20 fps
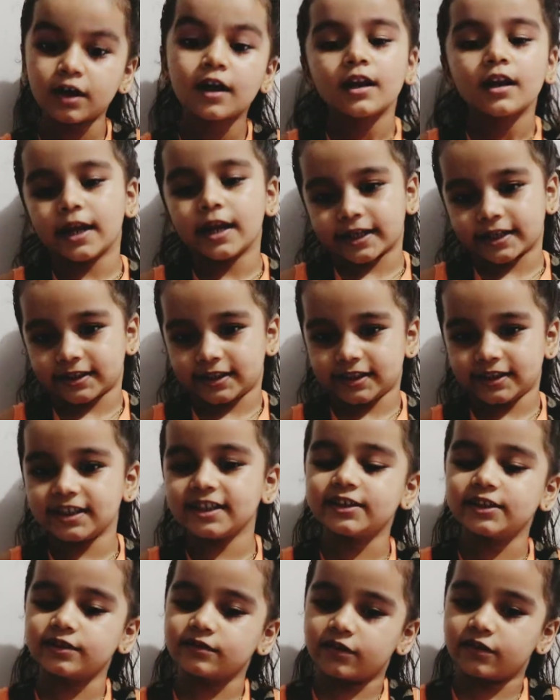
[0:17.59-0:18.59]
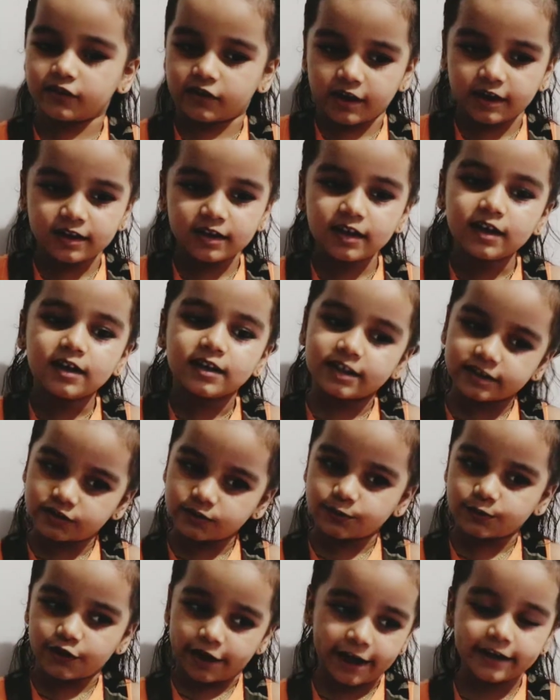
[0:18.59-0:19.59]
Like this he do. Okay? Let's do.
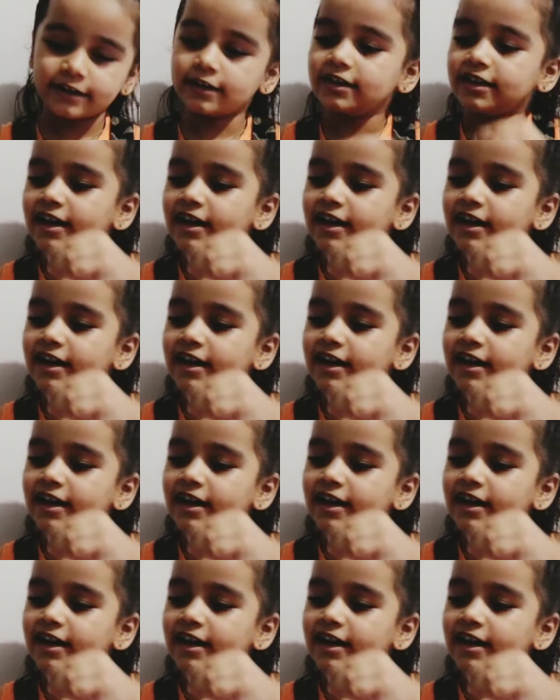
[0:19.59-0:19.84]
Okay?